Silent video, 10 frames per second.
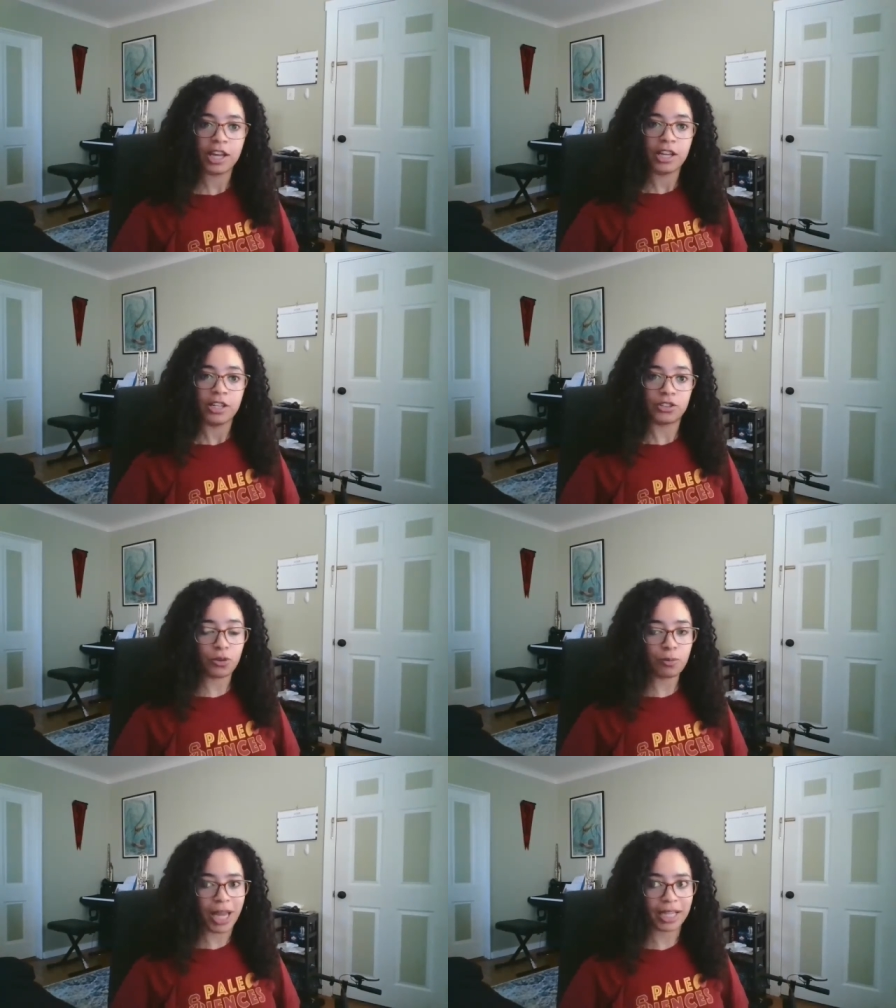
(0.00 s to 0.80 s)

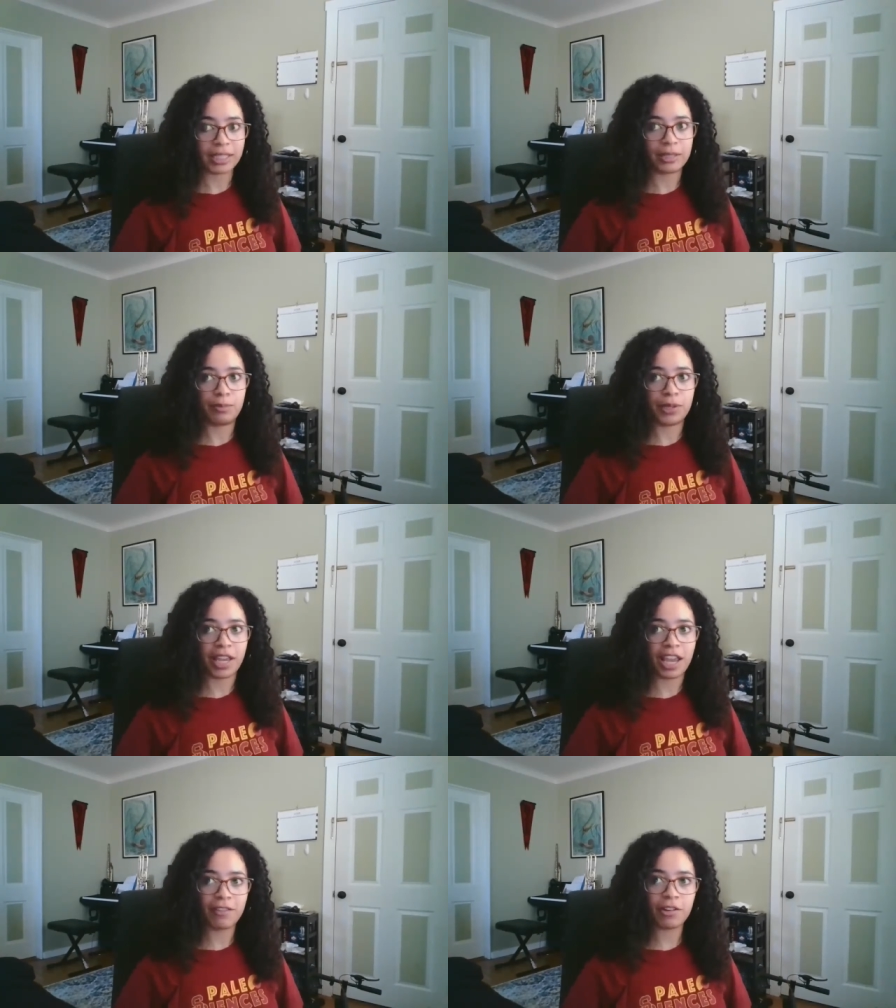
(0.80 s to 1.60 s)
So Max,
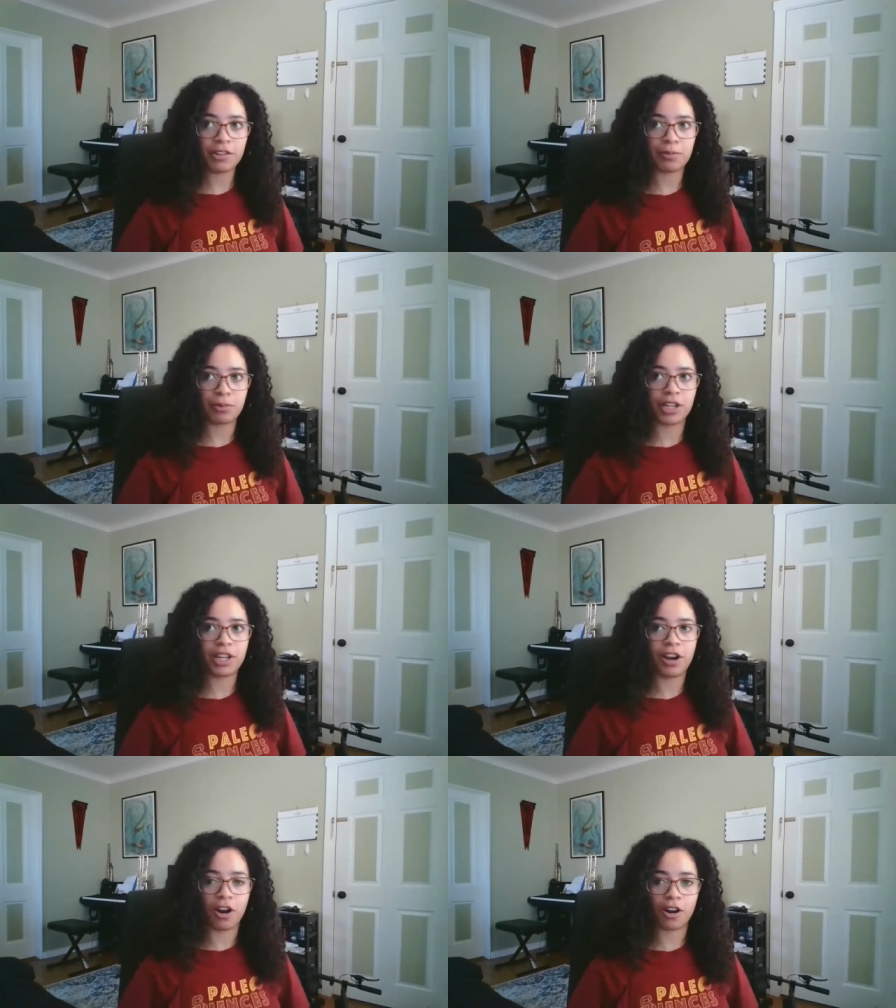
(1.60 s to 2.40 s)
behavior is
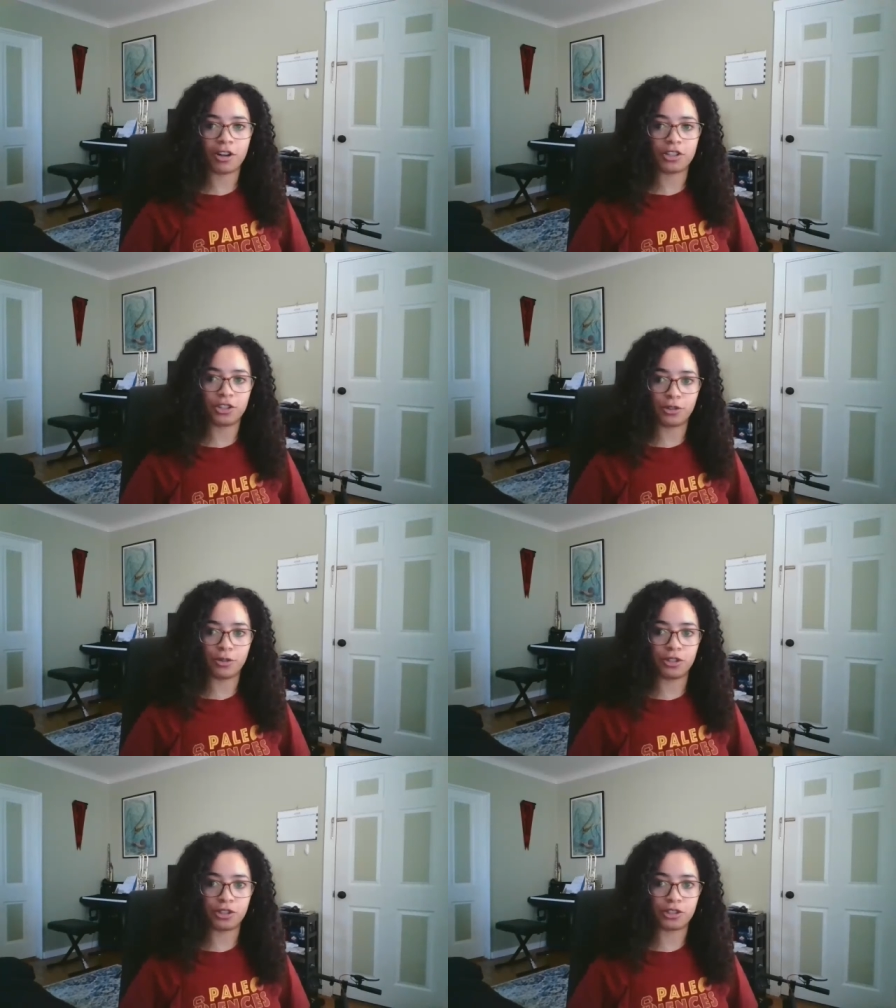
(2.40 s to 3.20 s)
pretty hard to
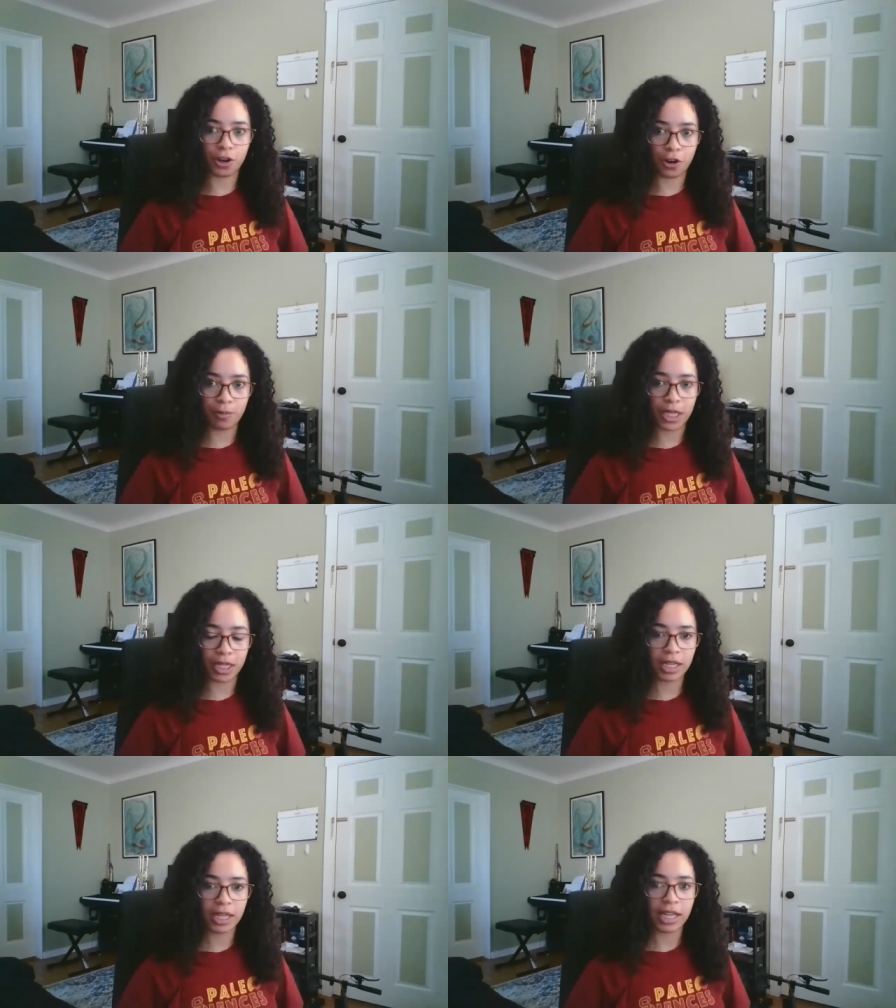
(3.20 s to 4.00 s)

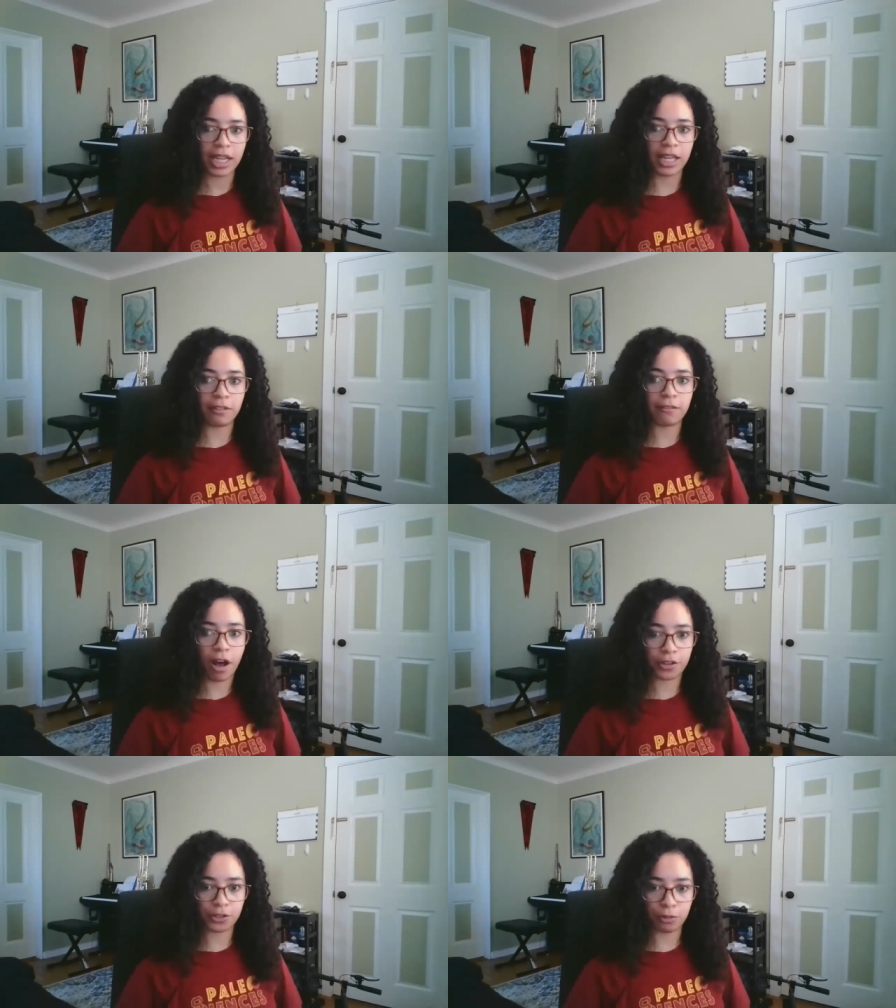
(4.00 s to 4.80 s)
determine in the
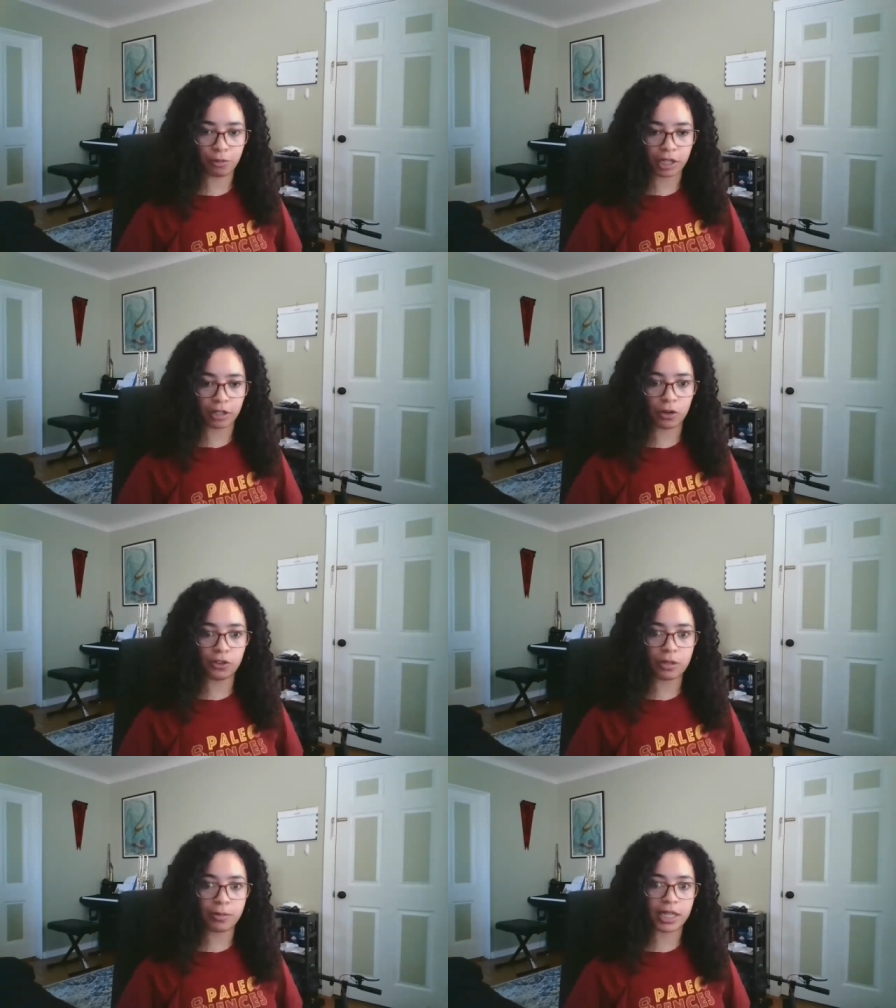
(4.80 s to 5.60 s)
fossil record,
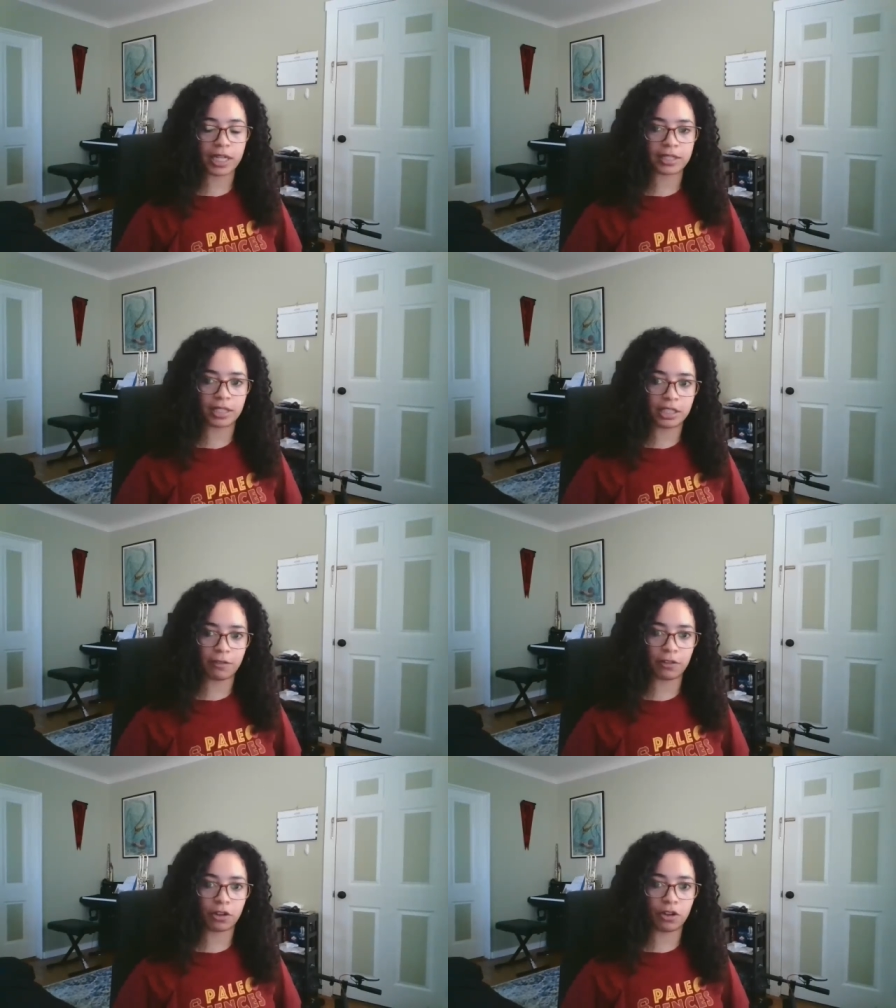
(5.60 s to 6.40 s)
only because it's
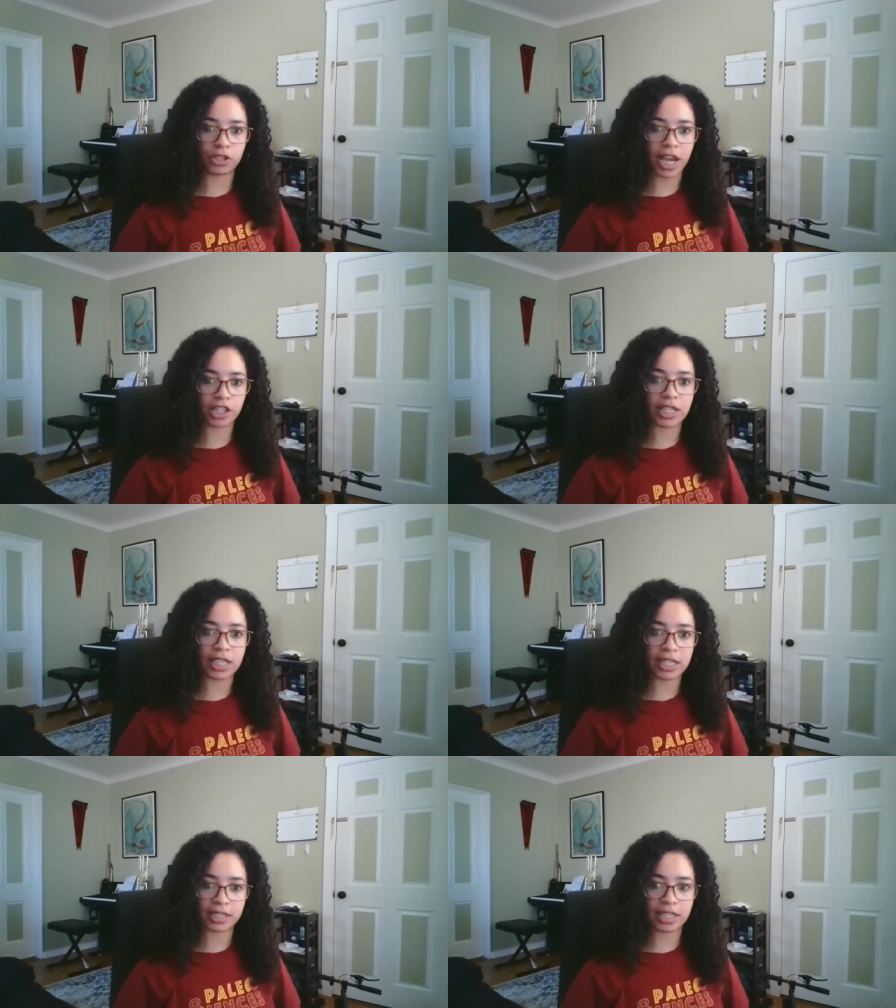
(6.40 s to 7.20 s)
difficult to actually
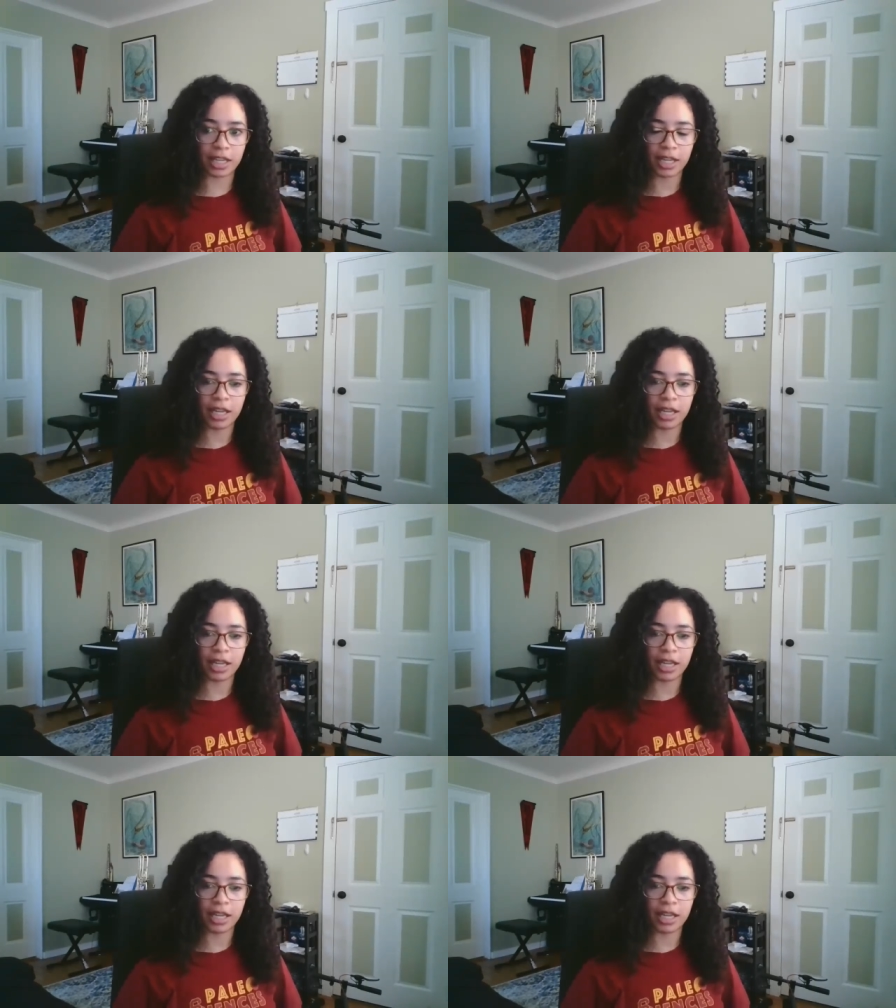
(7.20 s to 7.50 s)
see